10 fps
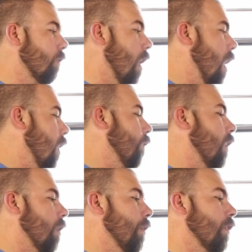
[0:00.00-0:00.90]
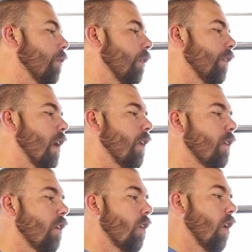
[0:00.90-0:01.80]
So I highly recommend doing
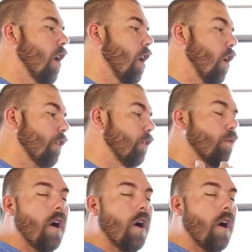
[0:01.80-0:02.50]
that just